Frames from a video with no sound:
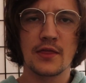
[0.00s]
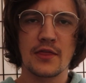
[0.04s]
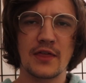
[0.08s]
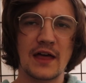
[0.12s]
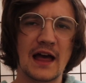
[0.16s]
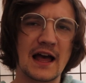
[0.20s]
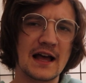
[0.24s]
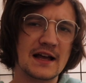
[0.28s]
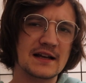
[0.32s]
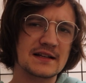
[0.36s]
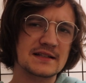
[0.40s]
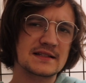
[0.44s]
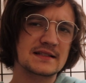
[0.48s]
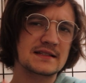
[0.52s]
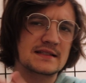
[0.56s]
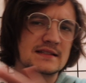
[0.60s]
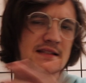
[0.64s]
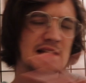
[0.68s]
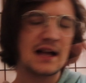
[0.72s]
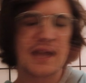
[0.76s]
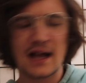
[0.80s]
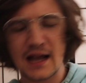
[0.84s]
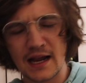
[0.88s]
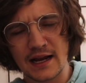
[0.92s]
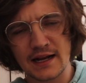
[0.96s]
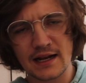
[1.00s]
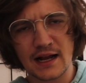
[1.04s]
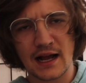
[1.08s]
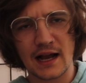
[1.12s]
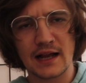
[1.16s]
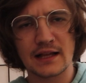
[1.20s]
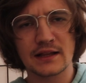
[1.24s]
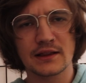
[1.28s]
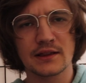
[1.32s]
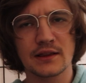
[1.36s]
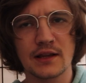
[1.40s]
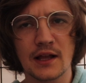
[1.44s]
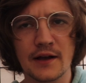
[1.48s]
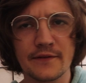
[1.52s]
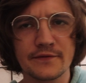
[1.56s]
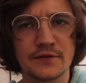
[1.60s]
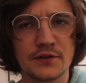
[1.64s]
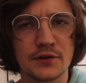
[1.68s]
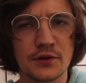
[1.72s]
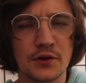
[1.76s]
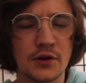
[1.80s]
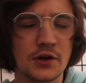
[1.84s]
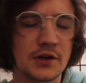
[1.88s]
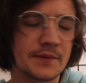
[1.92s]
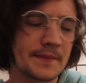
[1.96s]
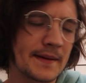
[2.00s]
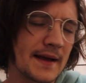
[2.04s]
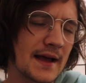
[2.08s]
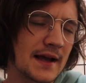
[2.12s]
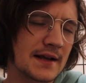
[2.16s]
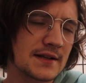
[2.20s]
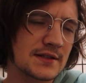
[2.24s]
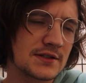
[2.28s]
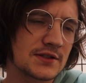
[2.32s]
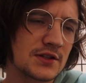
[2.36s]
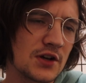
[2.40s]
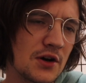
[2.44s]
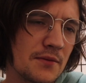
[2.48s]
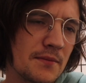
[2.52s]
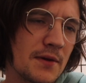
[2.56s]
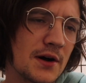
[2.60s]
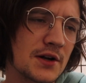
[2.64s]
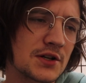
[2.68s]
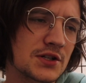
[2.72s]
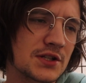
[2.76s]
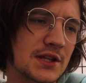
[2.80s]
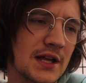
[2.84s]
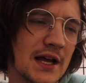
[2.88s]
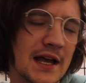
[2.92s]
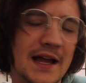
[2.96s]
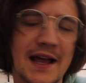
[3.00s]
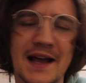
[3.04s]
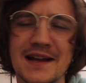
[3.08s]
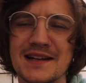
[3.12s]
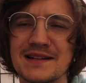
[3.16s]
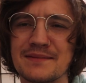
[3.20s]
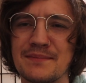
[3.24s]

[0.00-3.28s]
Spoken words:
That aside, I loved Look Back so much that I had